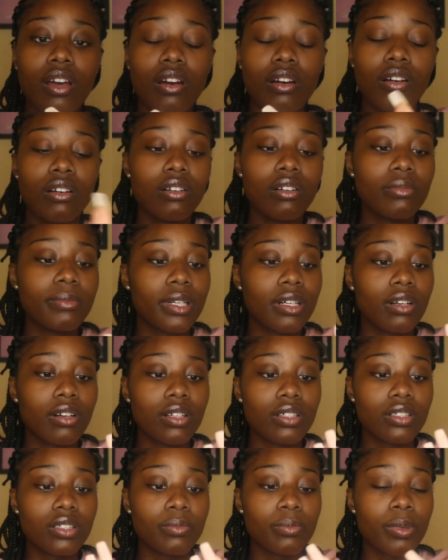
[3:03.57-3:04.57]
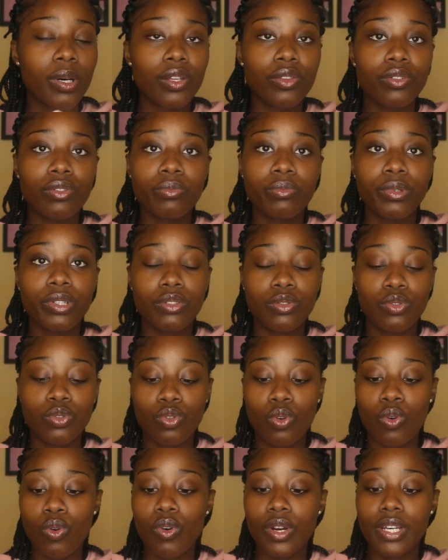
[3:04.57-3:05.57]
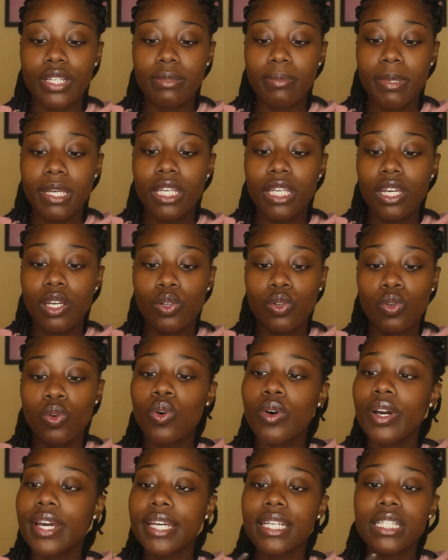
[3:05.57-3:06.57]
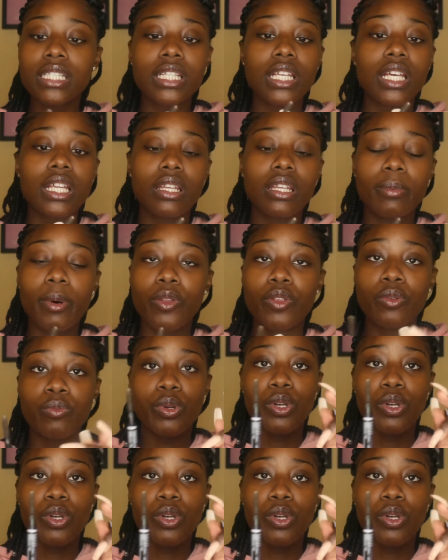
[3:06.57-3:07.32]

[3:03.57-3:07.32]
Oh my gosh, the bathroom door is making a noise, the bathroom